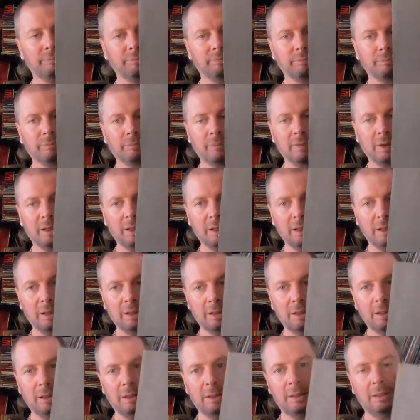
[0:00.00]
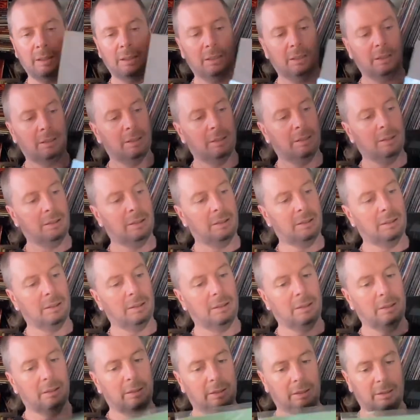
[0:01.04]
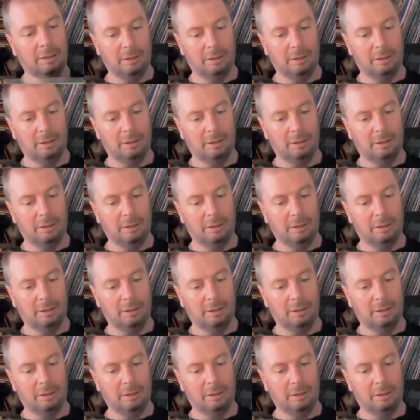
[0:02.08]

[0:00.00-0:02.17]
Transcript: Nothing is said.